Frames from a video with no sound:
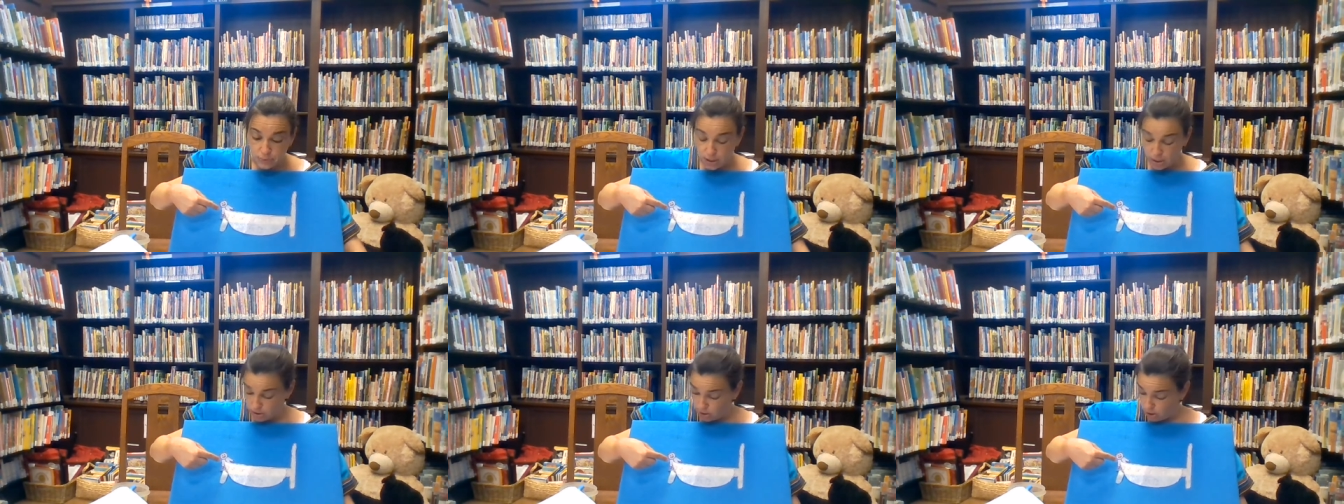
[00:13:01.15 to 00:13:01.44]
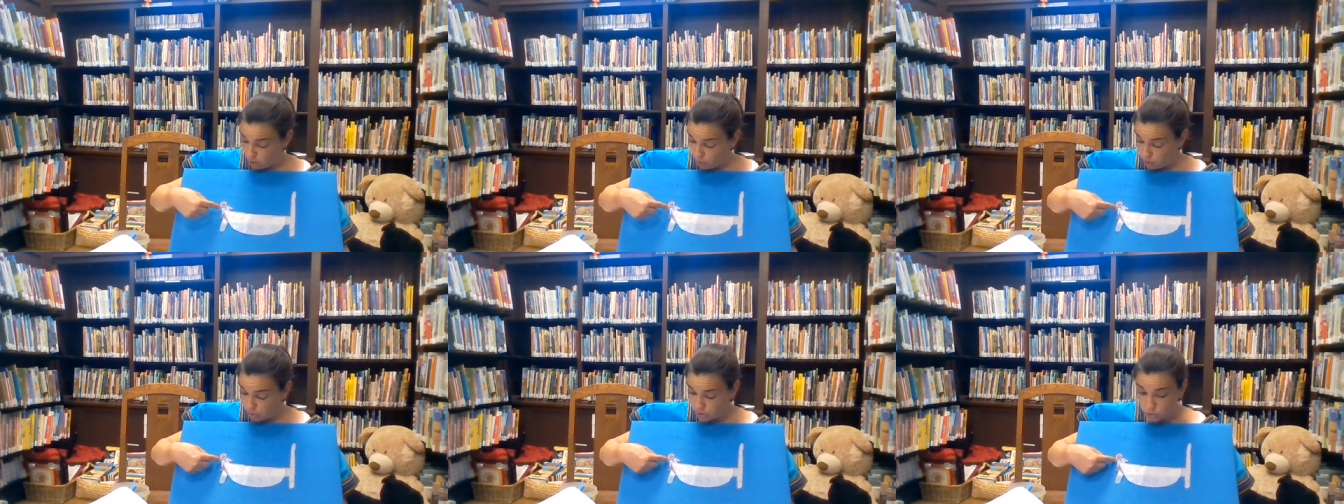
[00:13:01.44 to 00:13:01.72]

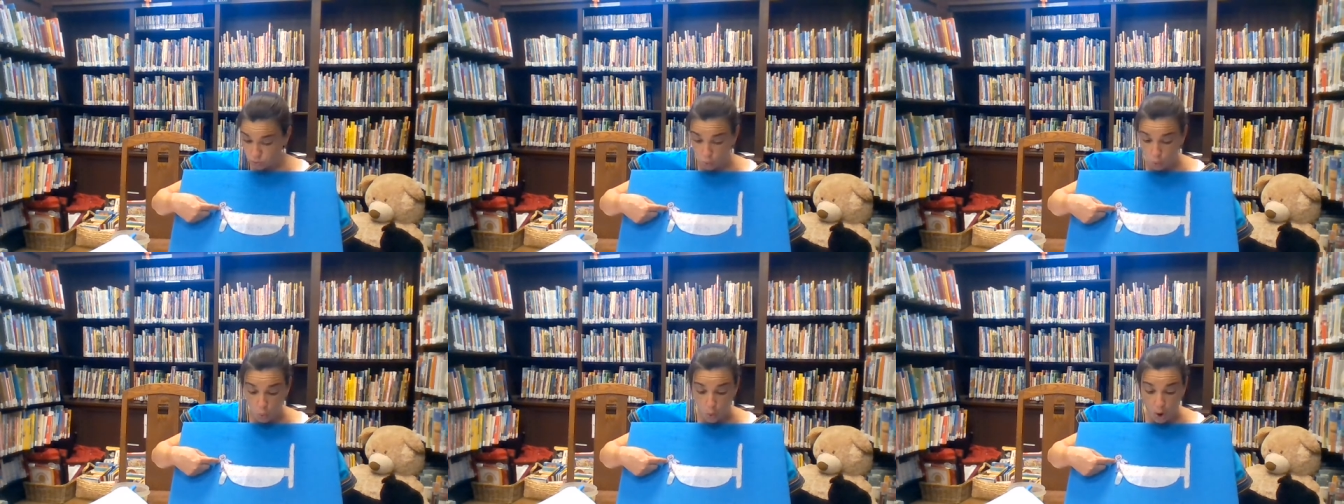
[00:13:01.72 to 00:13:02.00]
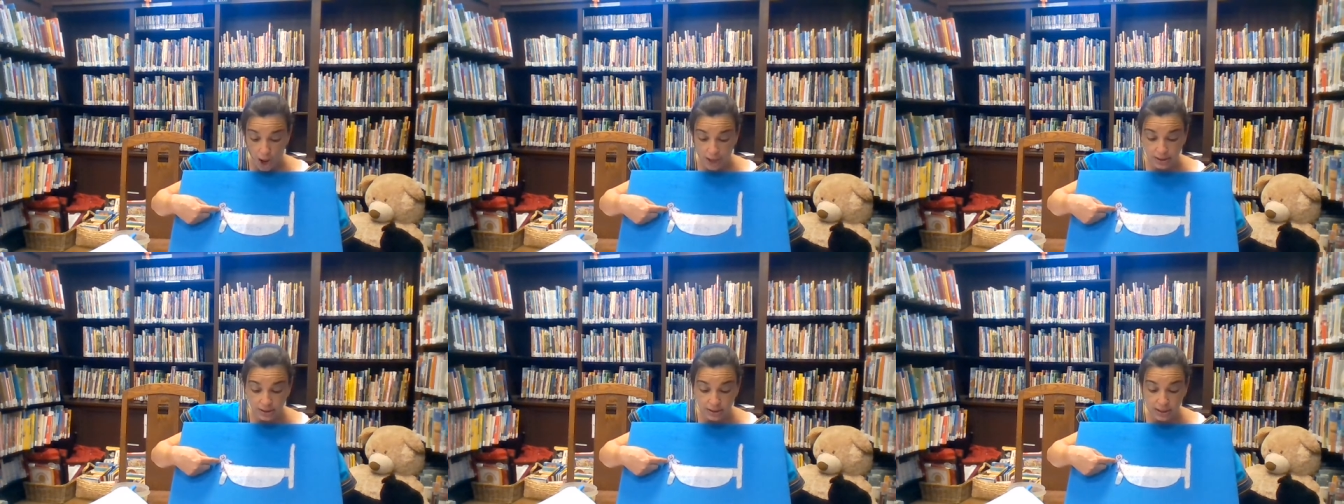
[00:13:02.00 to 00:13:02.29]
there was
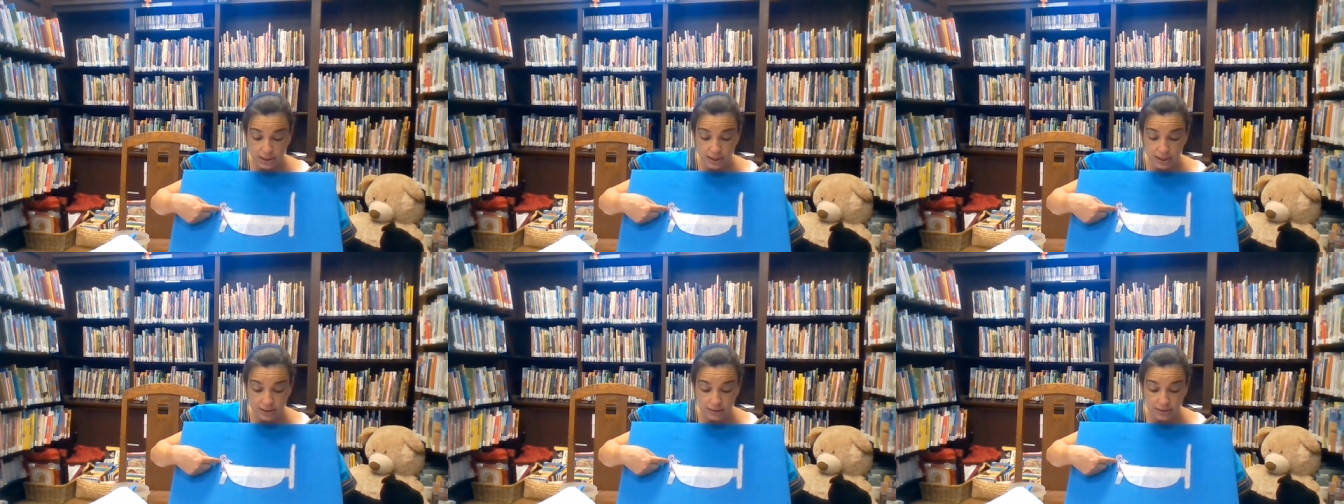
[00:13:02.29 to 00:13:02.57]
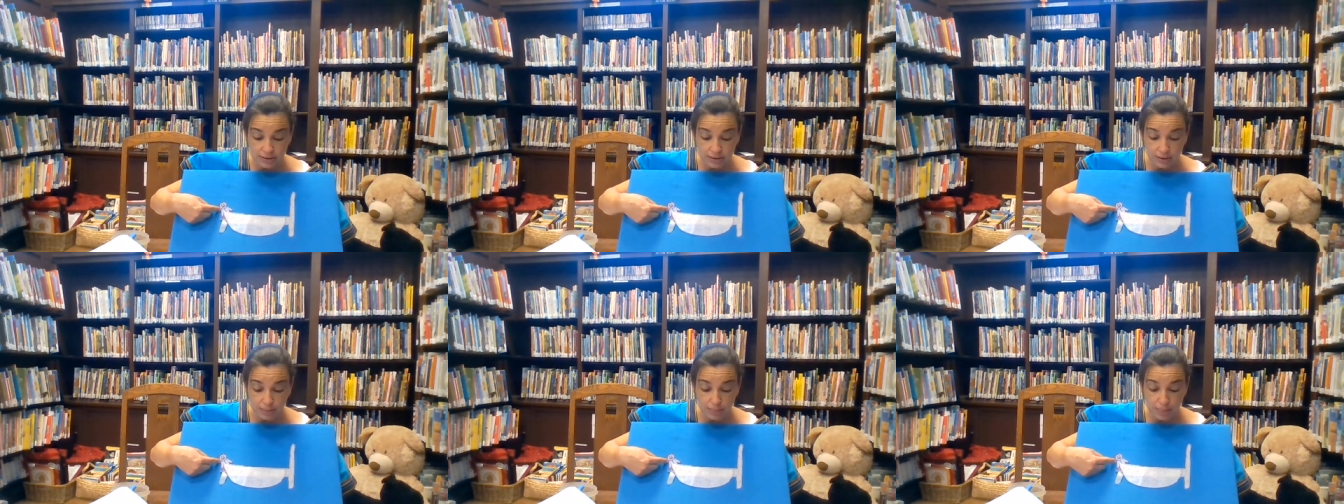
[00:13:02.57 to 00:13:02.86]
one kitten
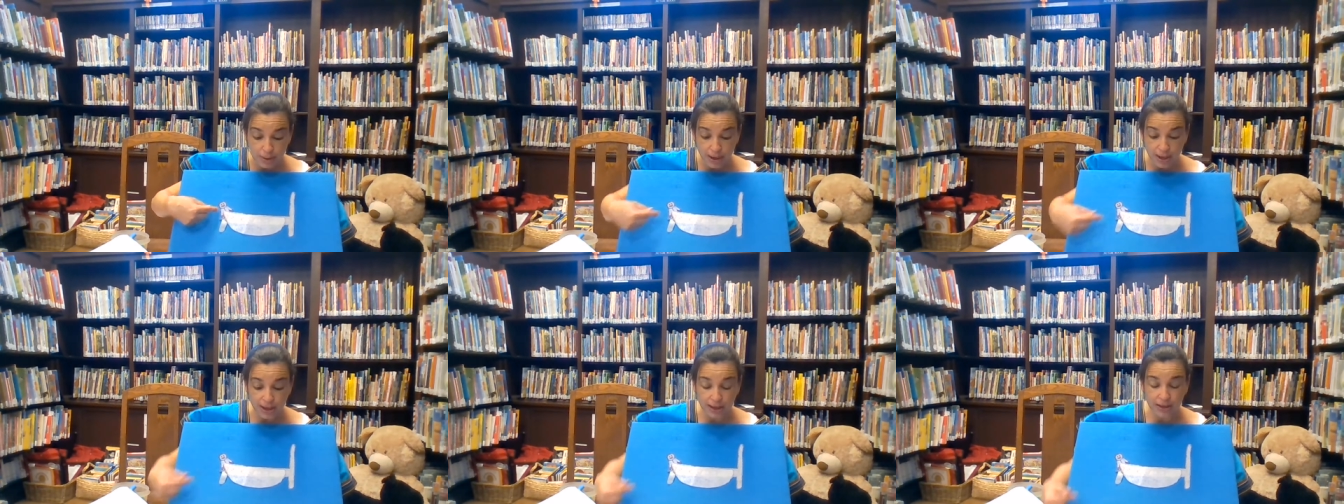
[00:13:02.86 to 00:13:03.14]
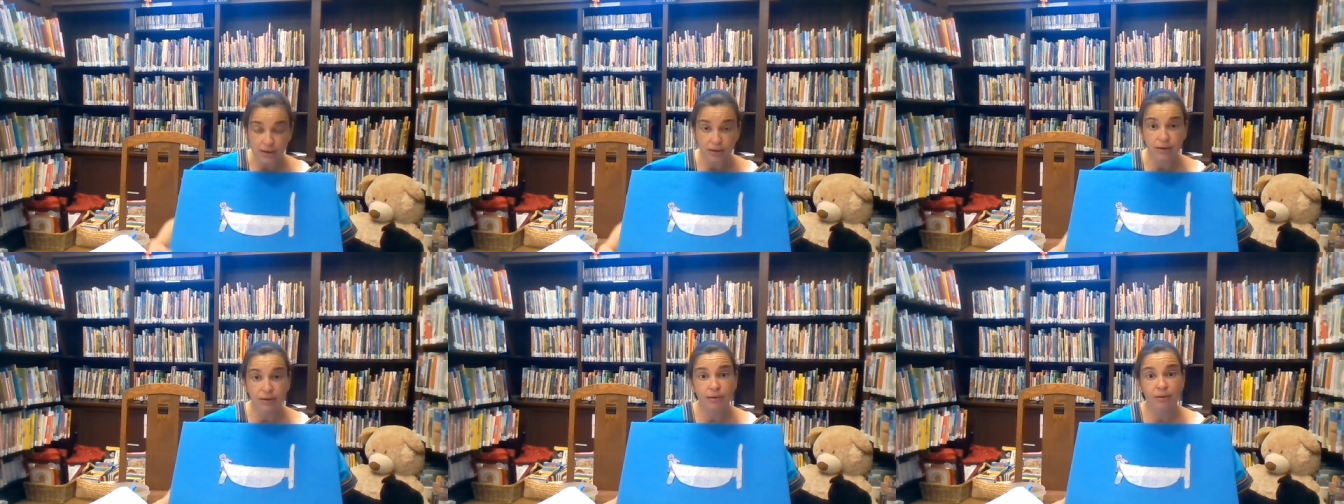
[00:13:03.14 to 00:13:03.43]
in the
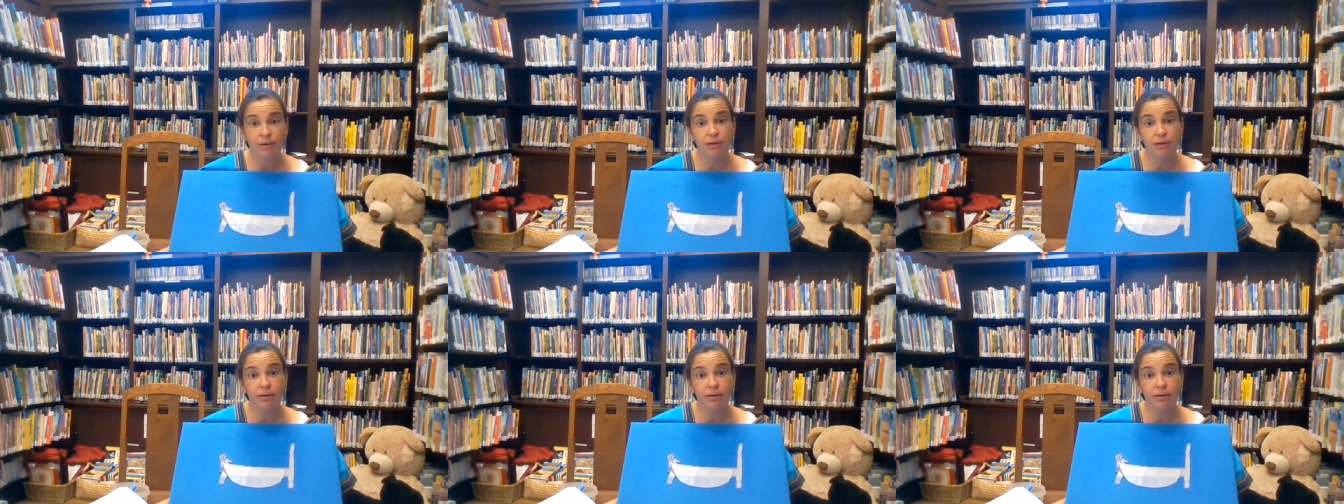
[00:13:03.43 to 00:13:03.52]
bed.